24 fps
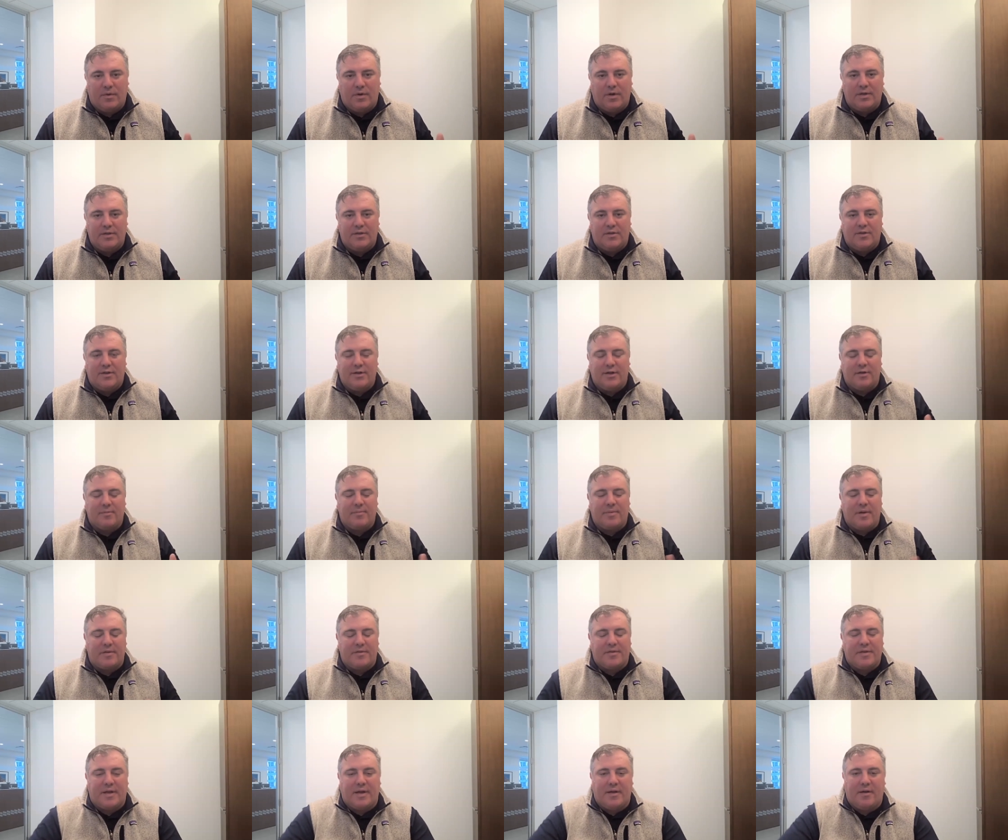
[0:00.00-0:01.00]
We're unclear
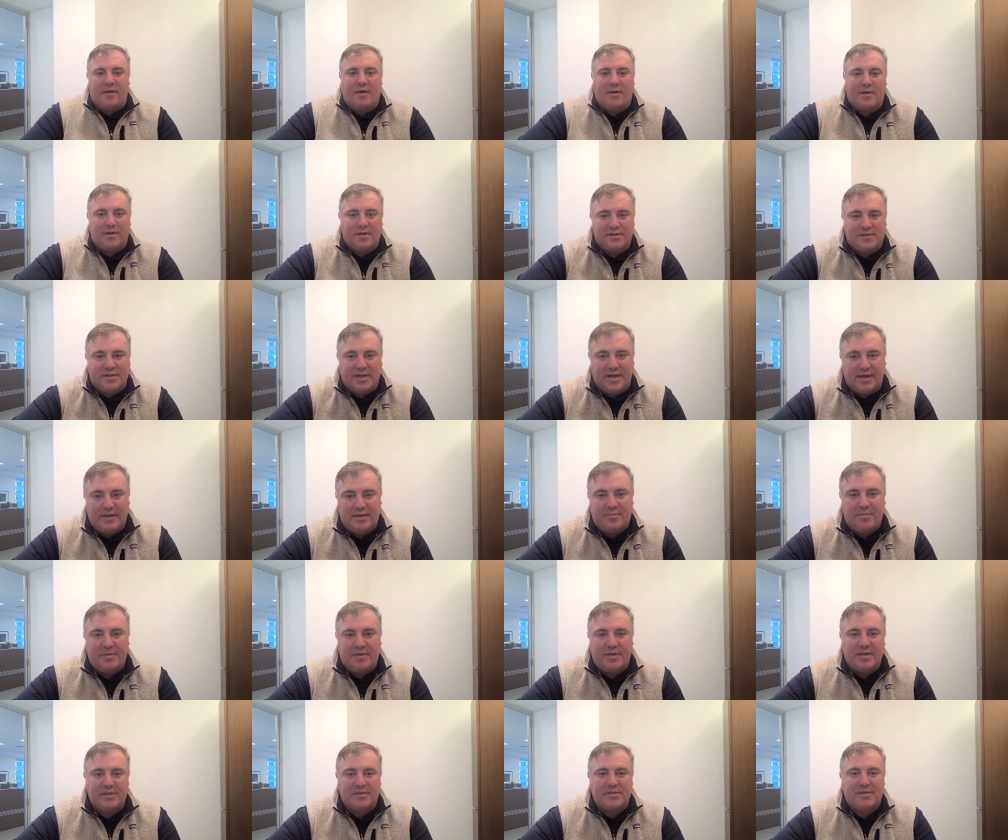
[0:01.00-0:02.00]
about that August 8th
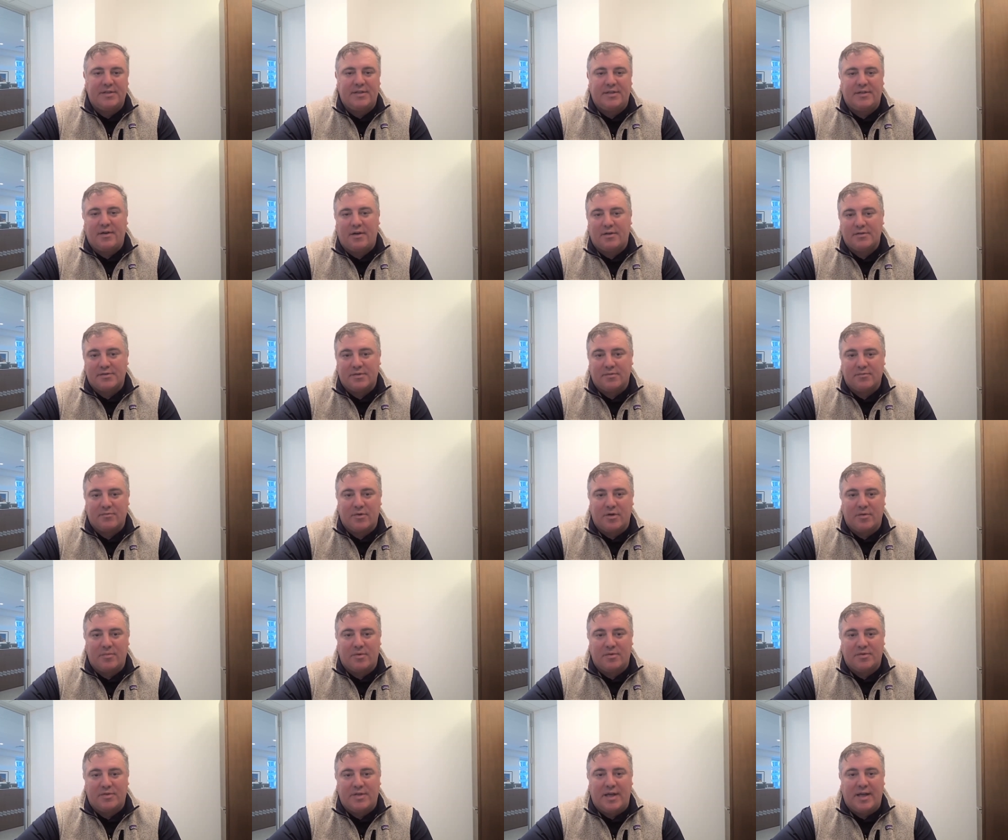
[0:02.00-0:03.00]
because he calls it
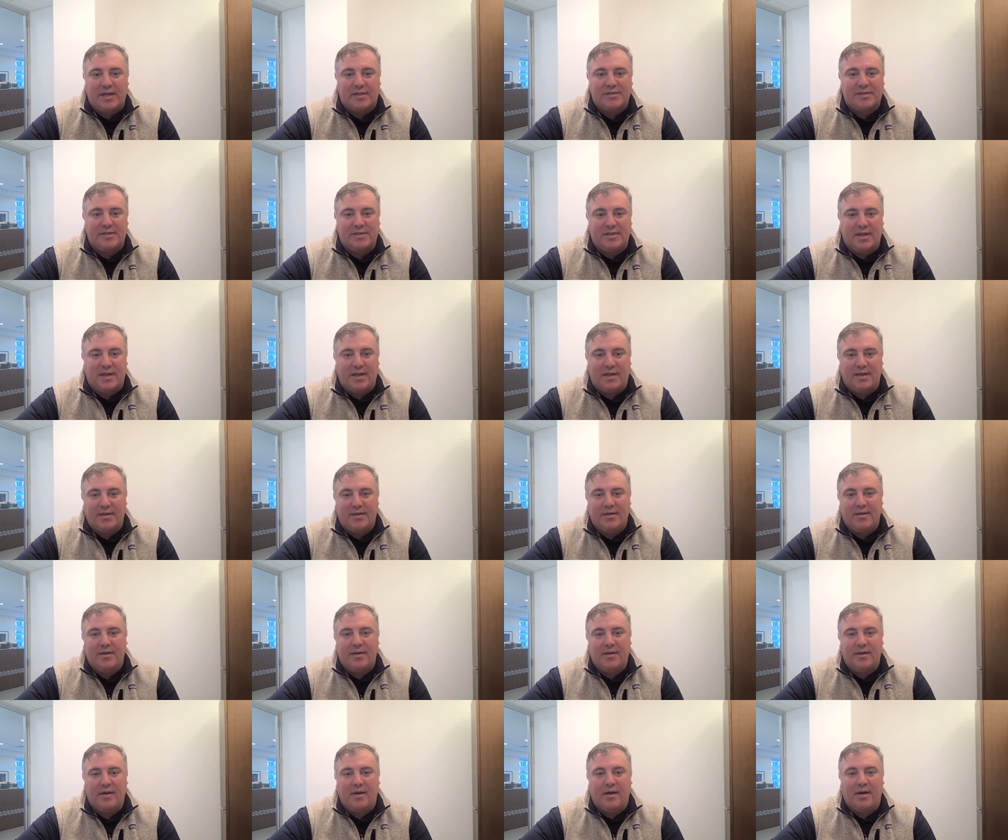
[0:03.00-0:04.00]
Robo-Taxi Day.
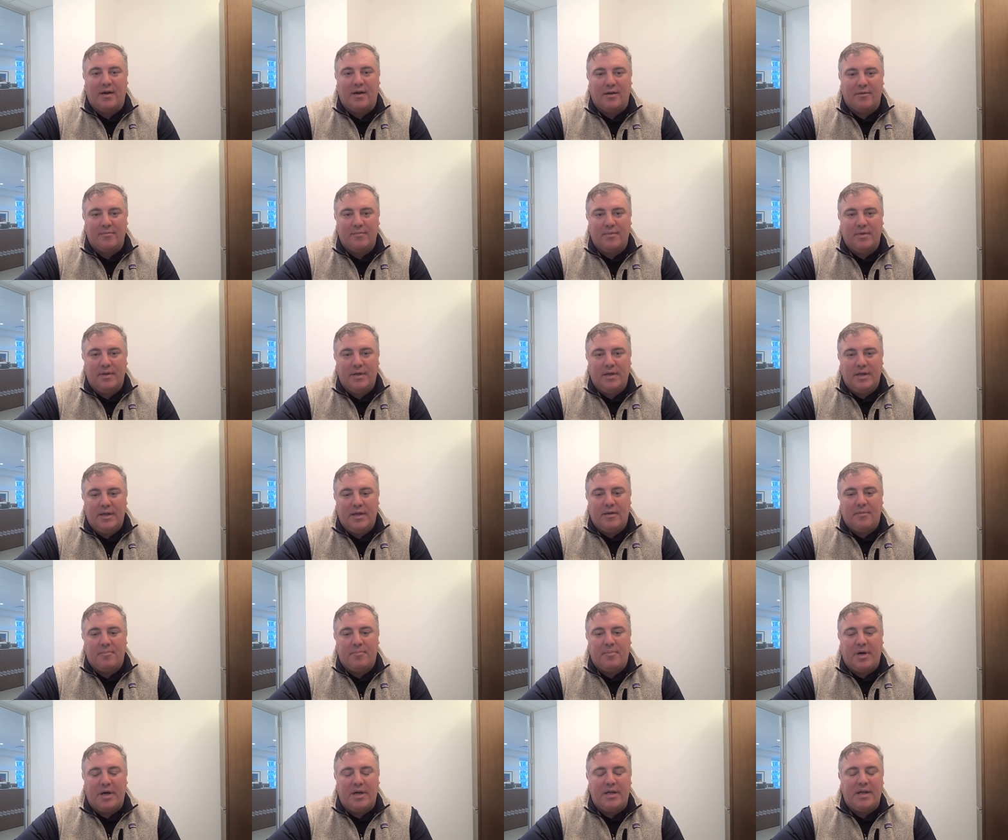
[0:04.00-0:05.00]

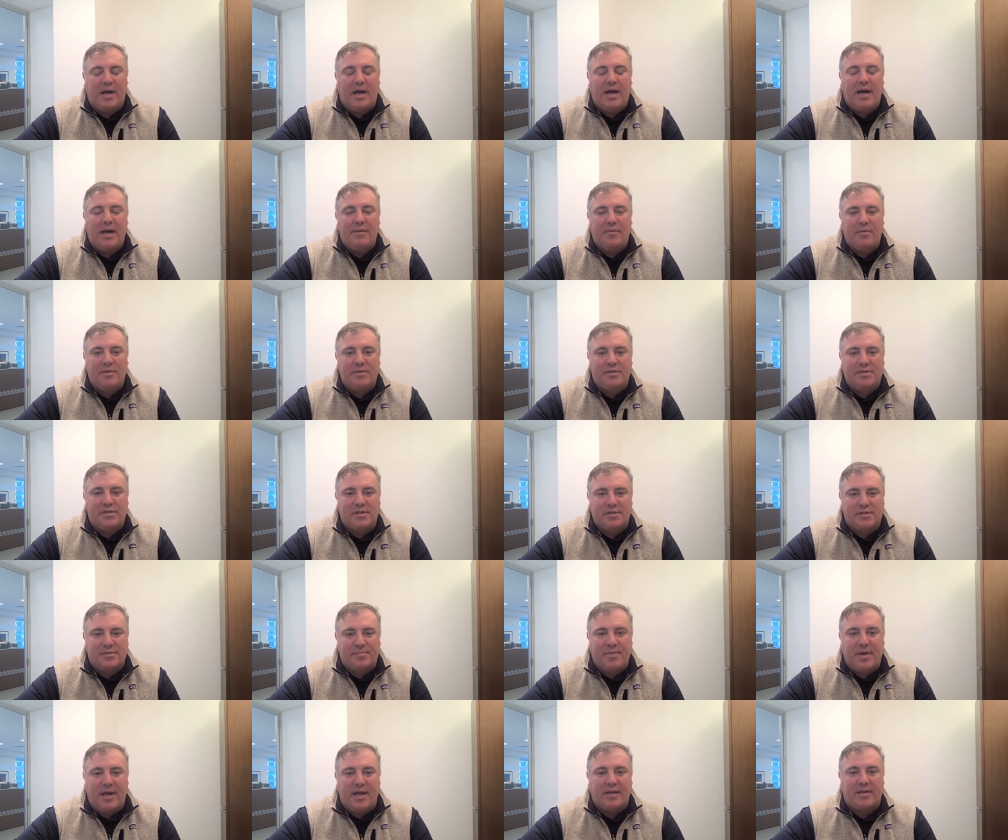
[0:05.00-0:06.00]
But I would
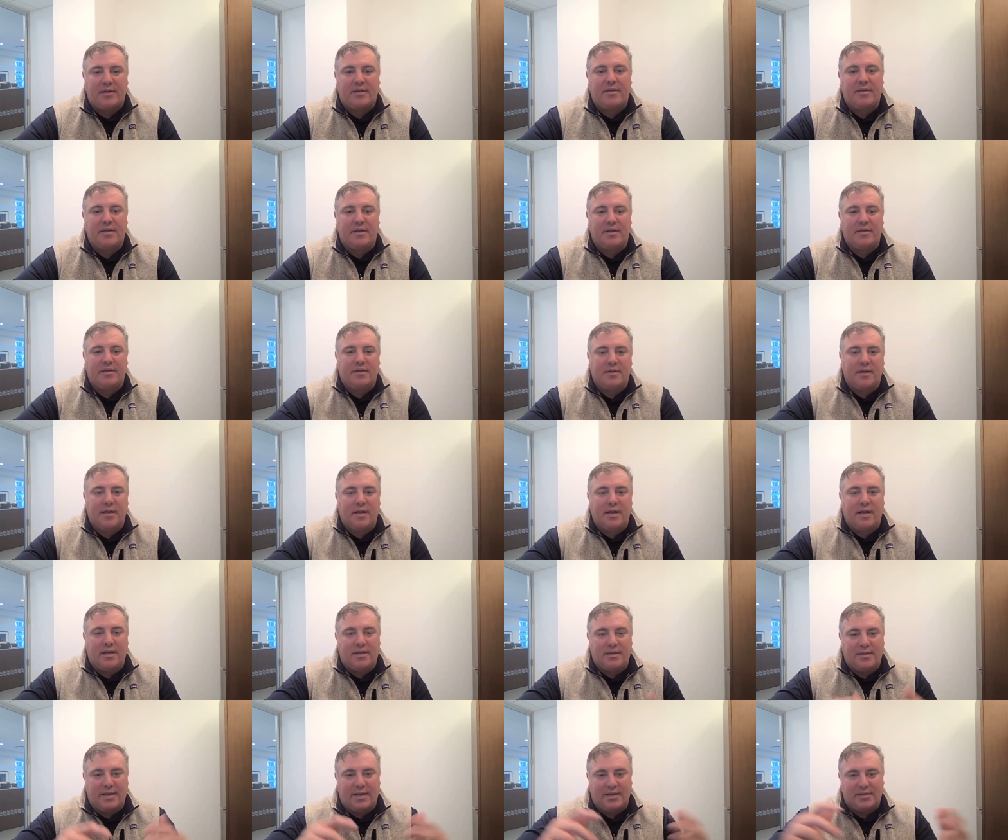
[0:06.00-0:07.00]
suspect that
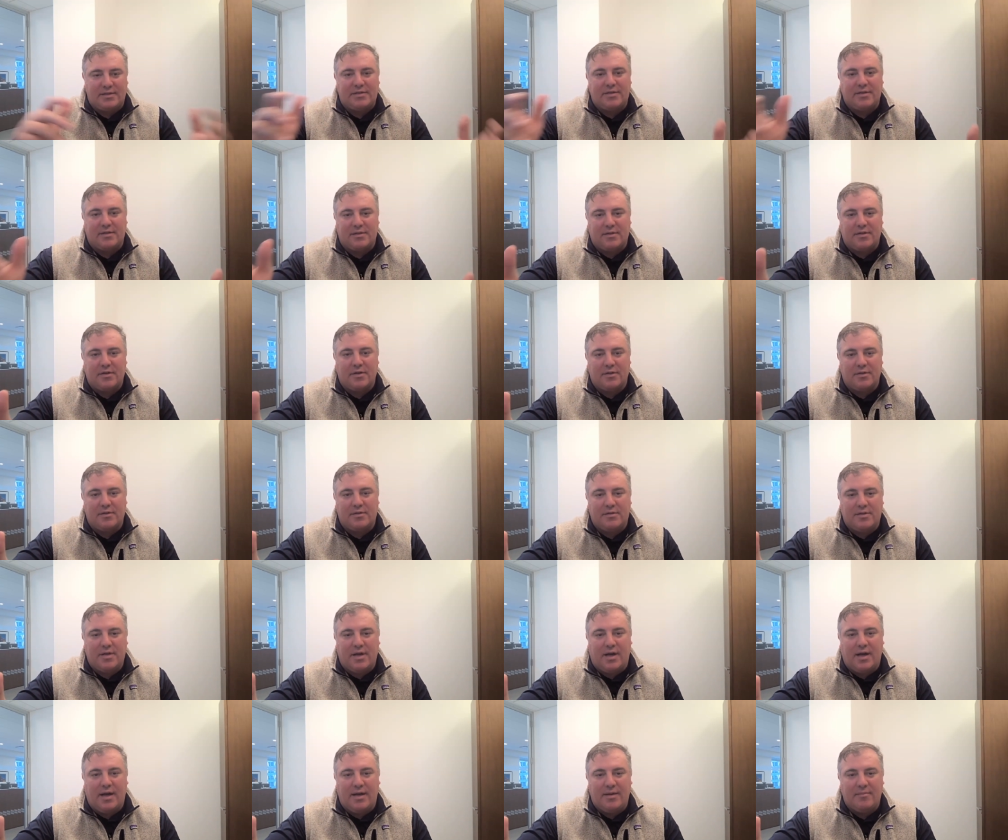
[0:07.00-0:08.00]
that's a good
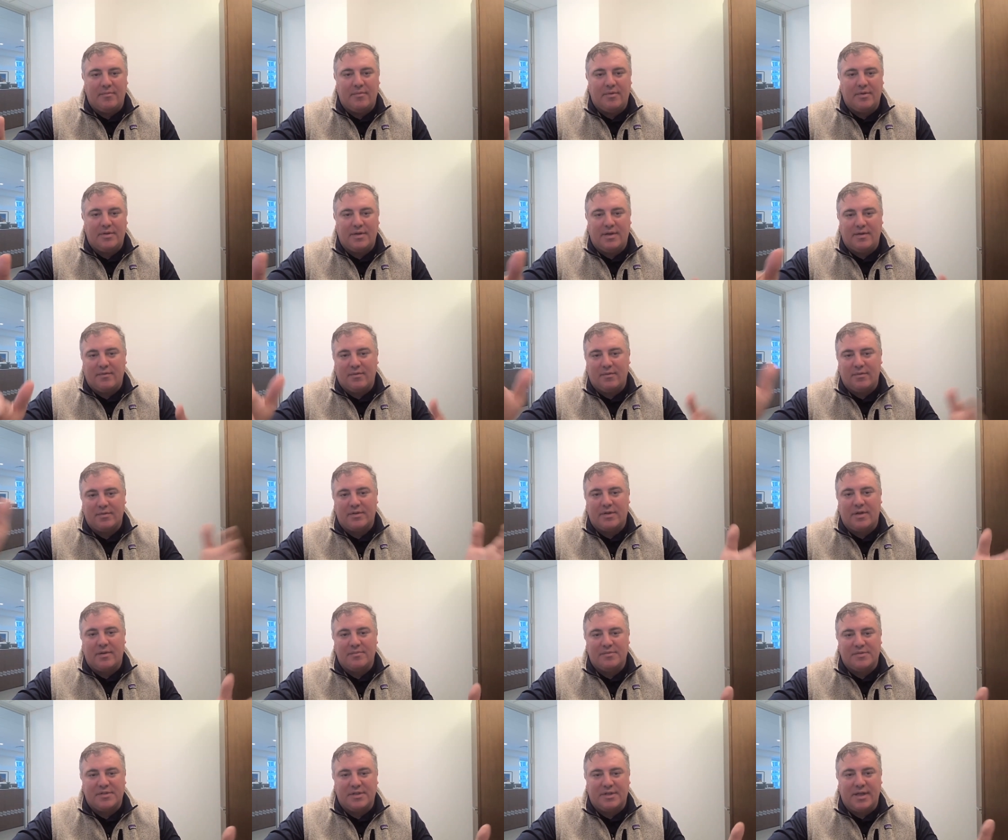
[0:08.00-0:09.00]
time when everyone
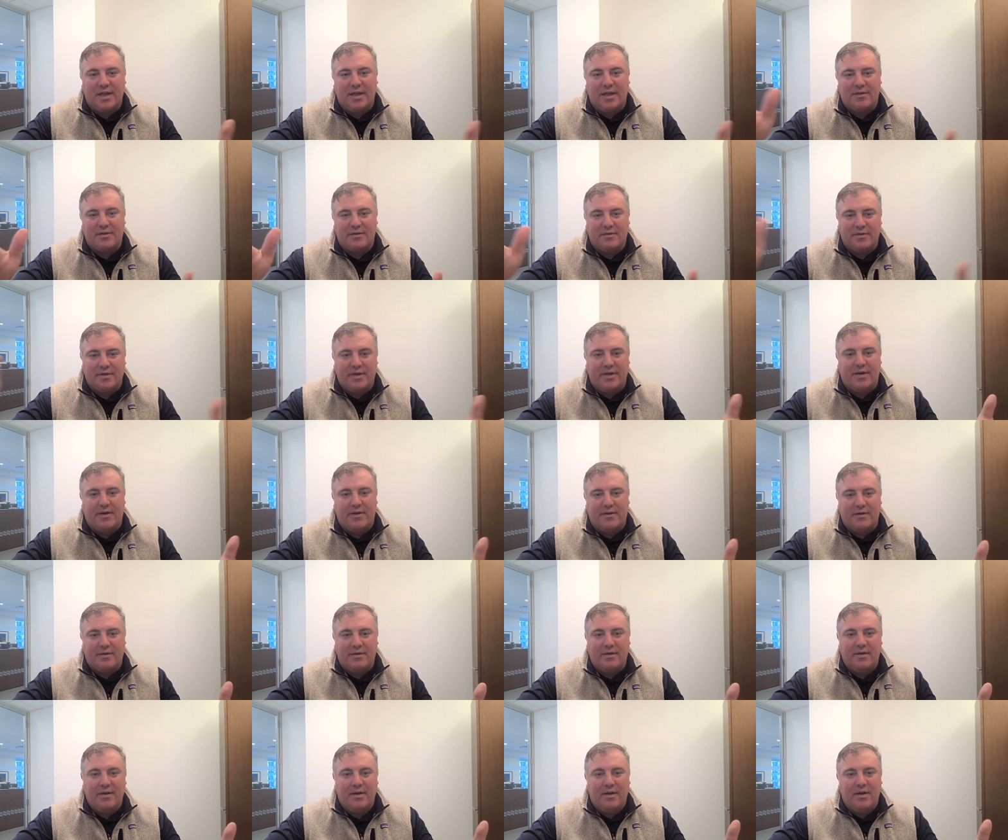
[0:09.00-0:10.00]
comes together
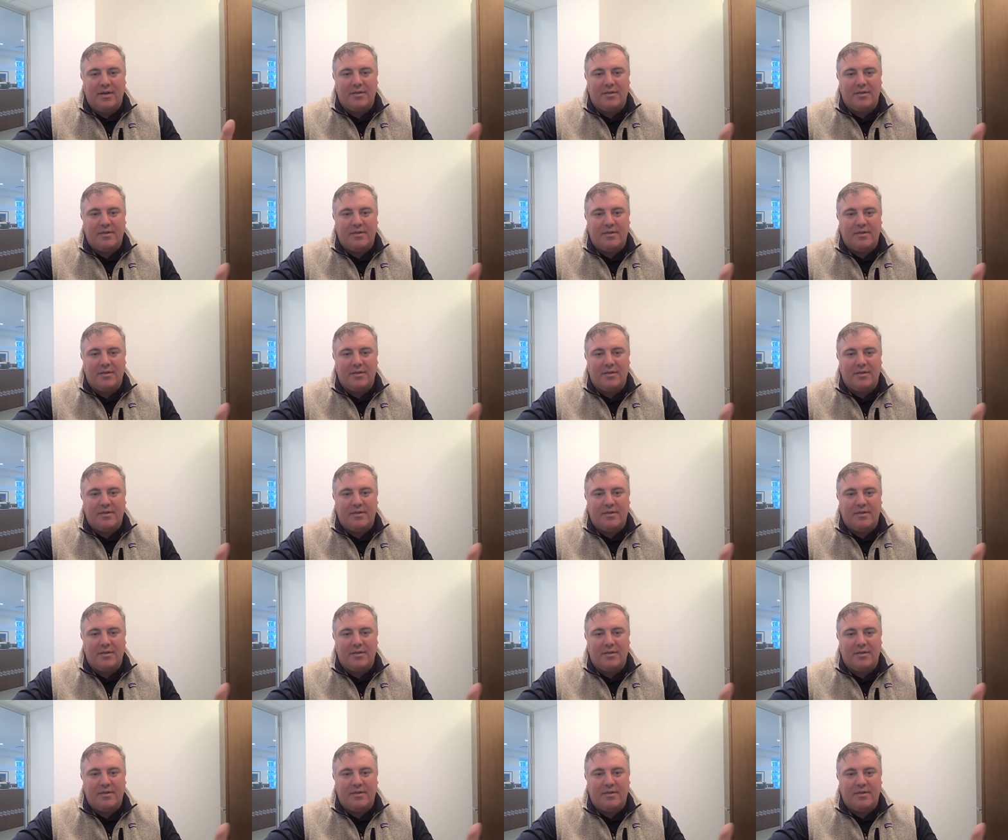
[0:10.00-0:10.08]
there,